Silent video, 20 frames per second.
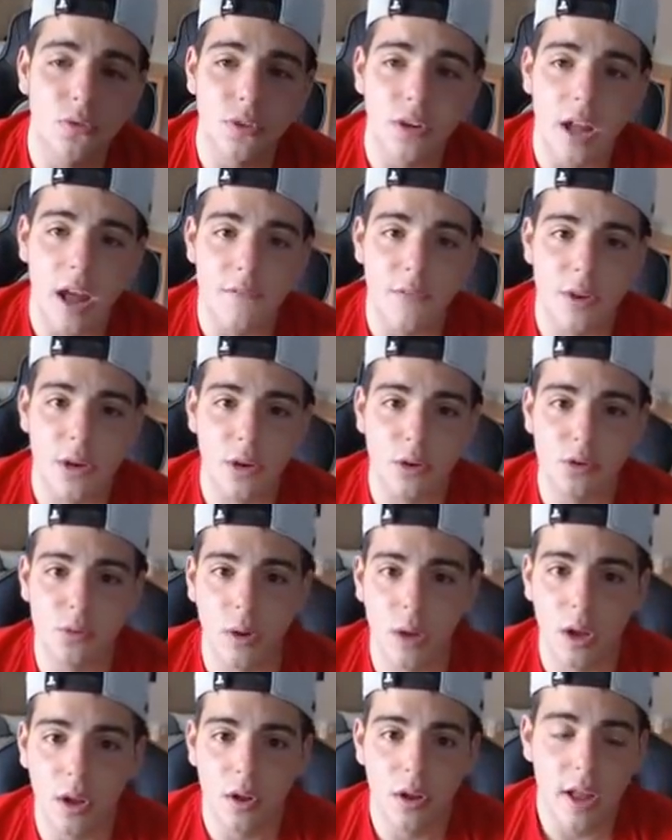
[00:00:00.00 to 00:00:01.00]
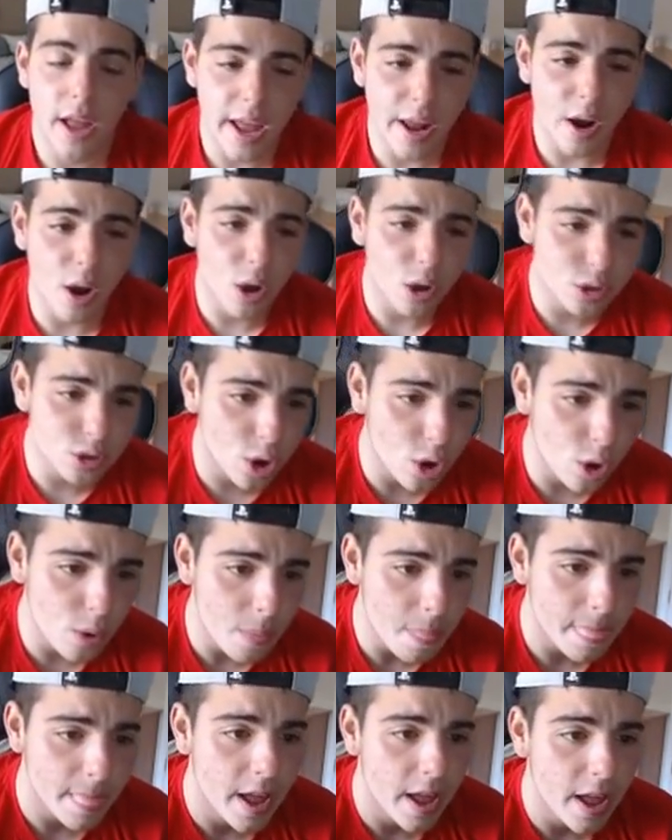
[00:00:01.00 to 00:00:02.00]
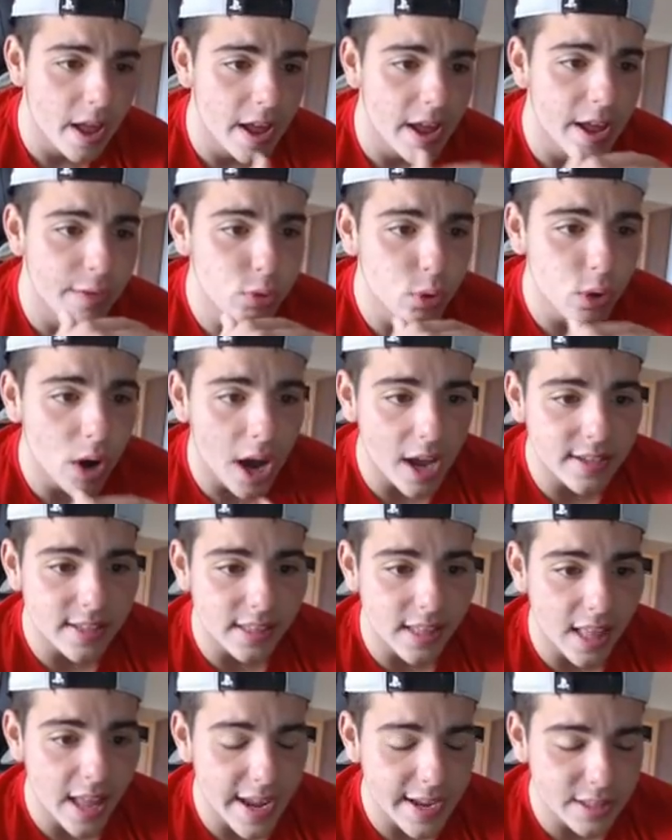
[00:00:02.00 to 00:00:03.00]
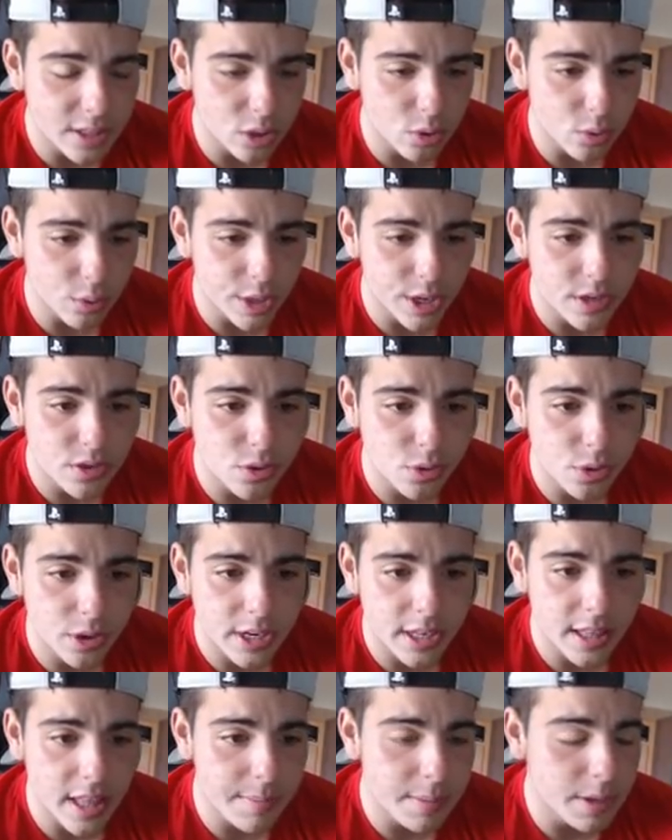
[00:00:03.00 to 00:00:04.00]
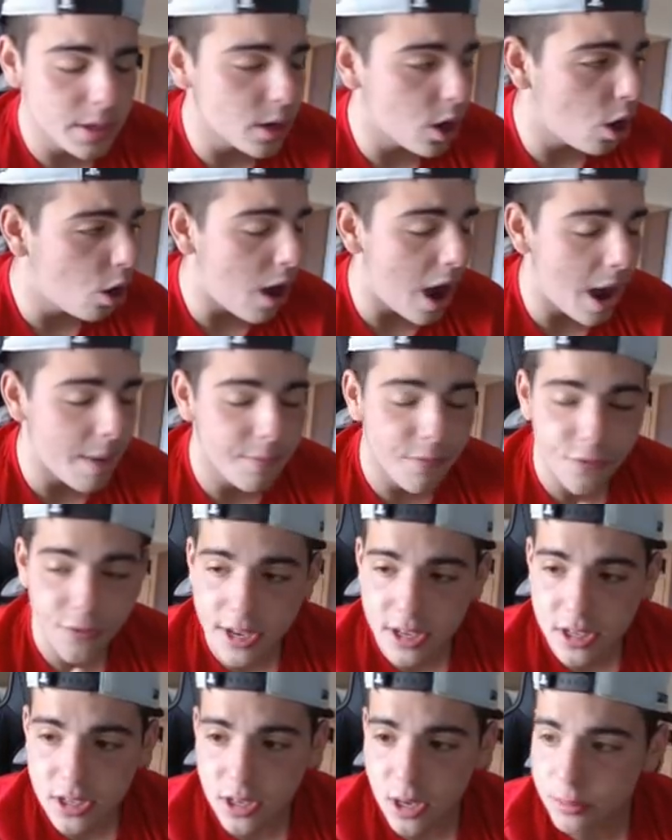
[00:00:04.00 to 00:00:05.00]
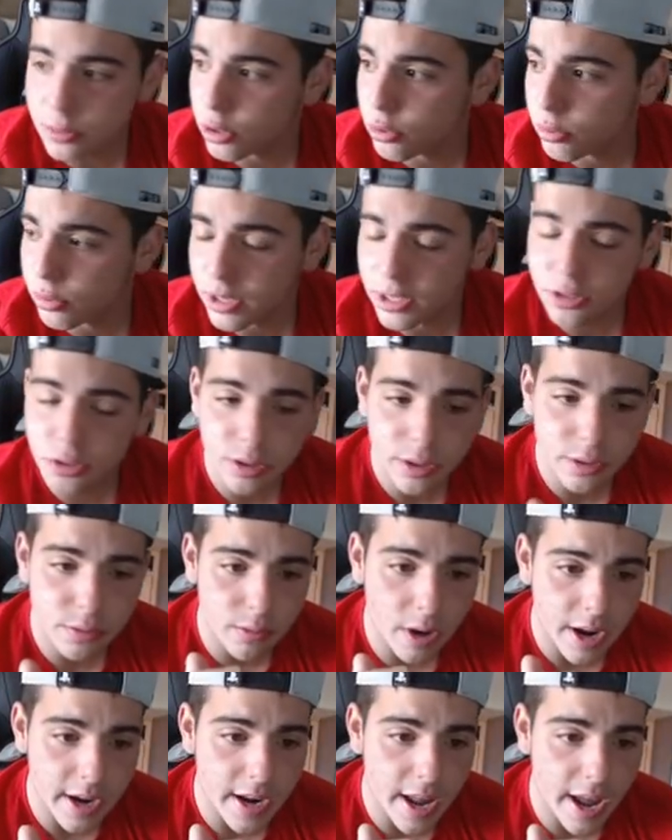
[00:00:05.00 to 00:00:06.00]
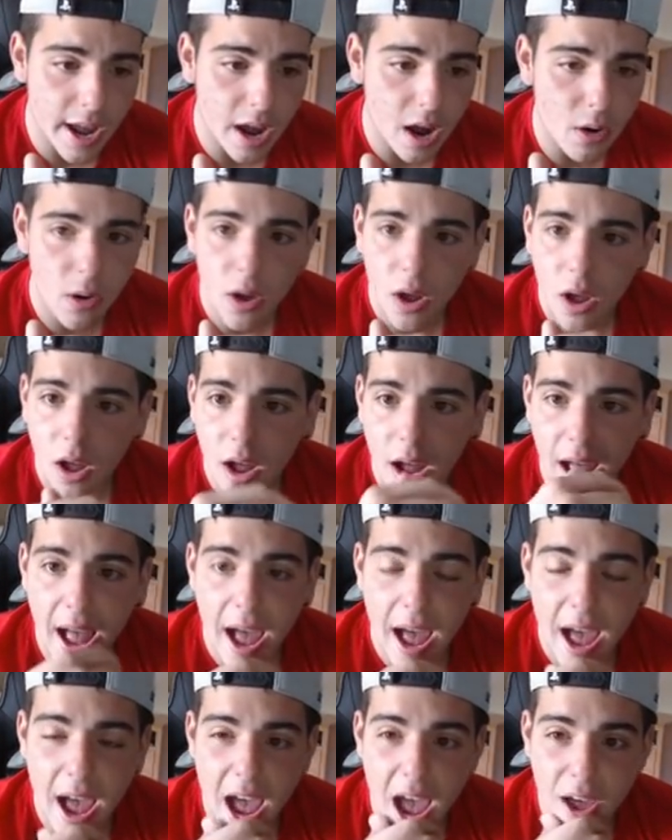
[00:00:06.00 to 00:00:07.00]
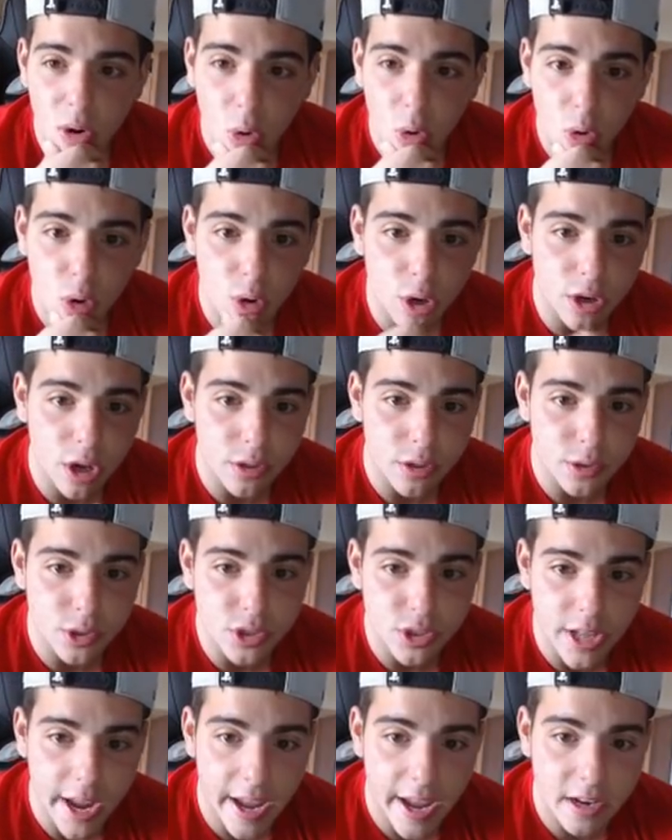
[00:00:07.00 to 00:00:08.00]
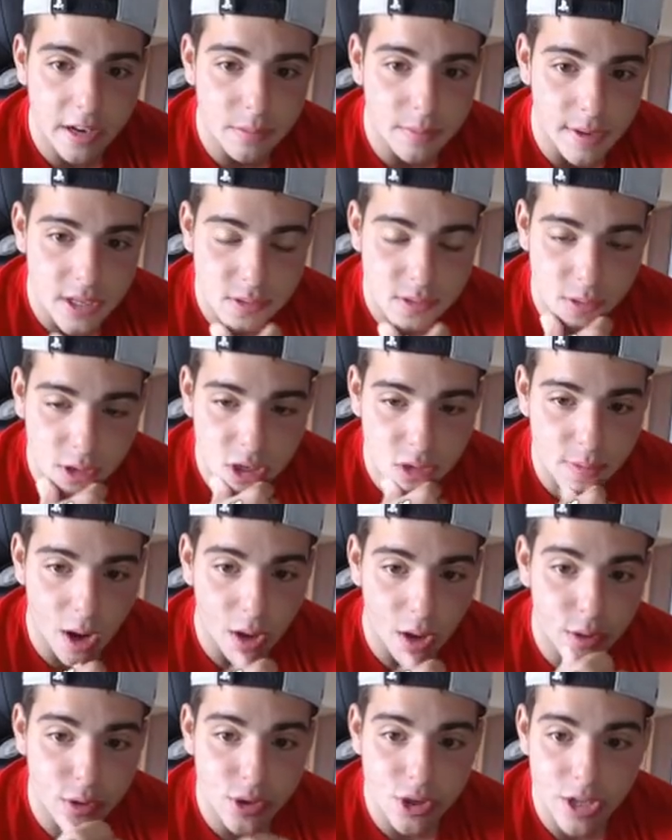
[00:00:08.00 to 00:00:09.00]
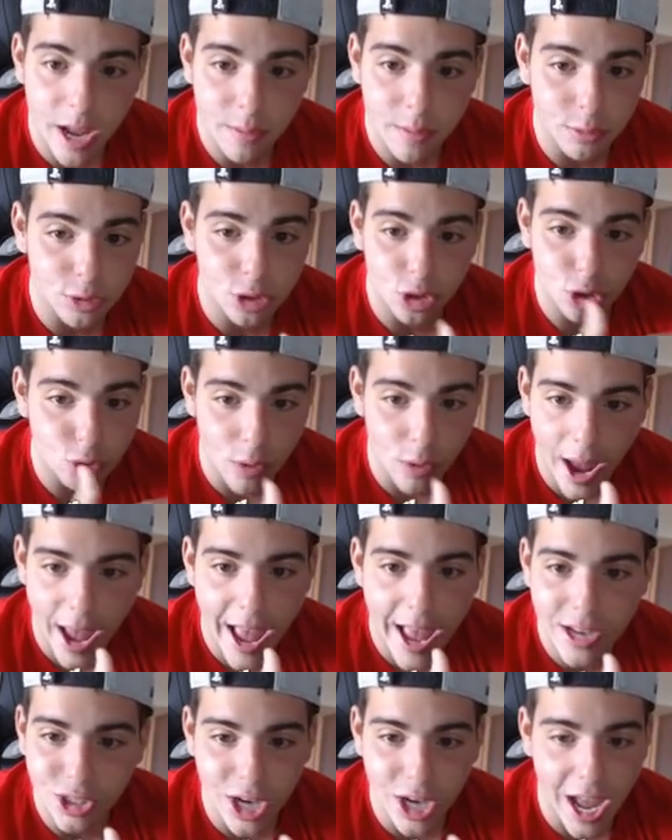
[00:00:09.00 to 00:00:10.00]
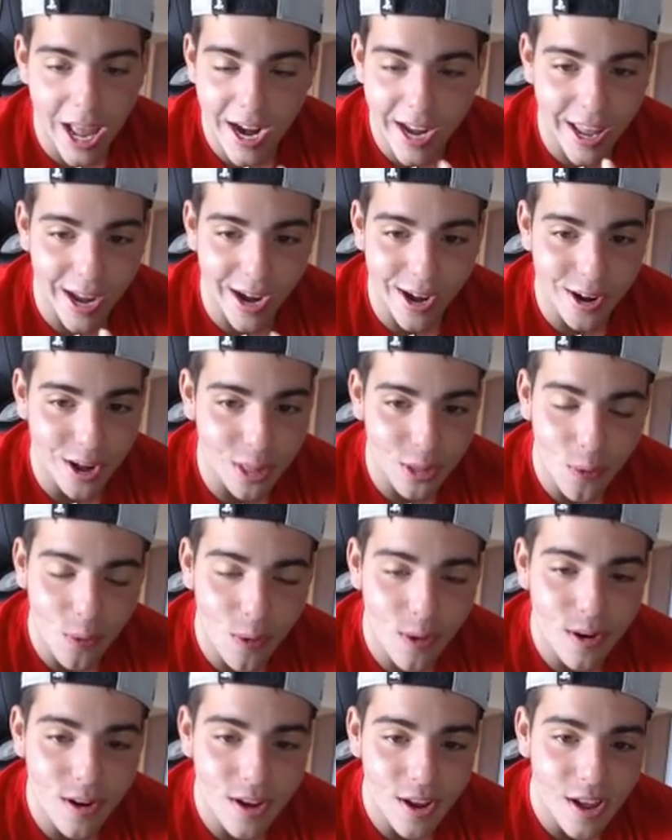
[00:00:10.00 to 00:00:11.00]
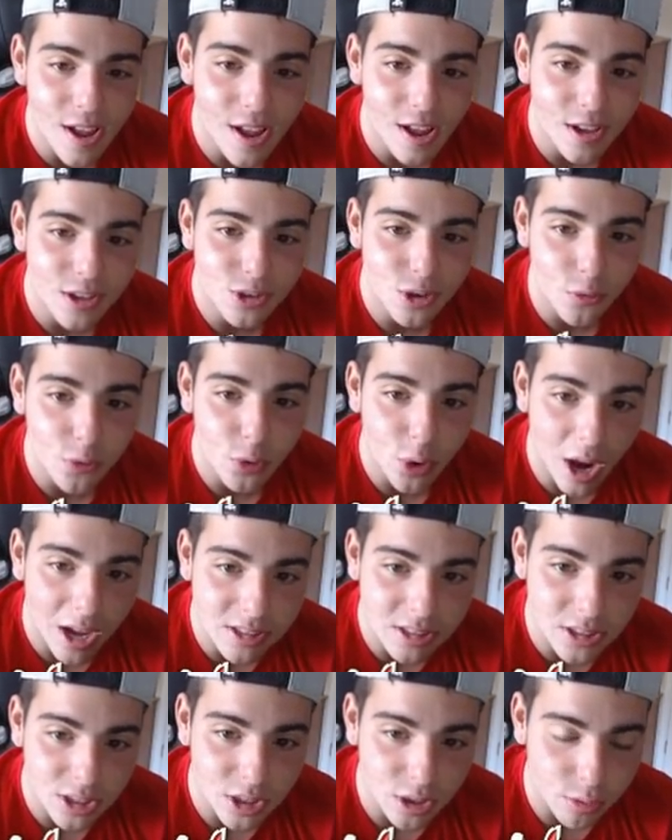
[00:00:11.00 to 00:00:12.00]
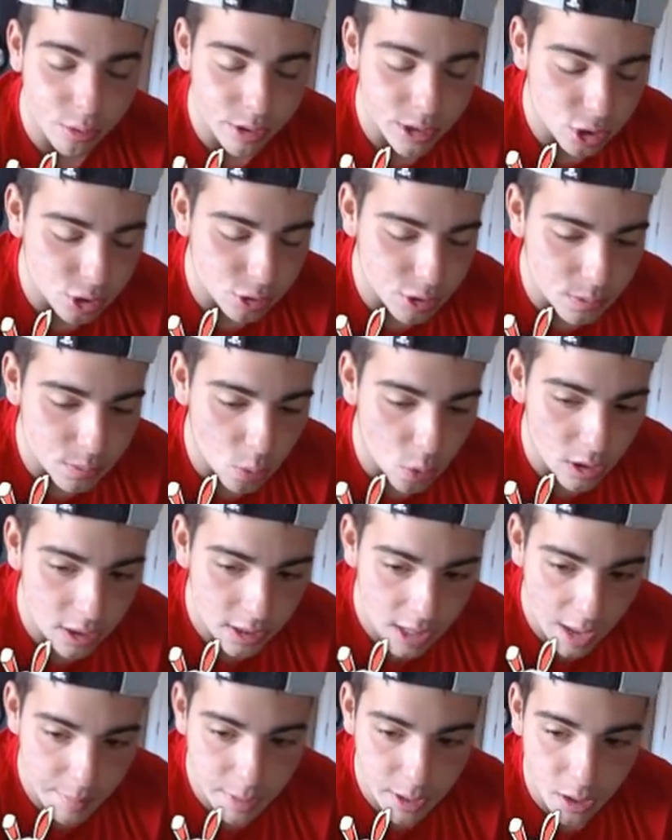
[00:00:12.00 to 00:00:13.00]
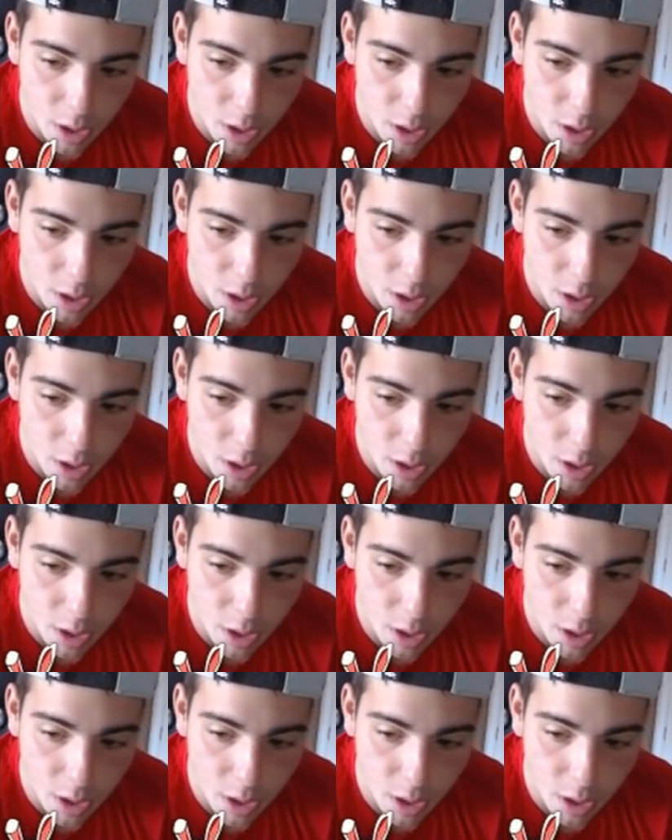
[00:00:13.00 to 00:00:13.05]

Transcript: for that video as well. And also, if you guys like the green screen, let me know. I'm fixing up the green screen right now. I had to order another stand because my, my other stand was trash. I had to get another one. So if you guys like the green screen more, let me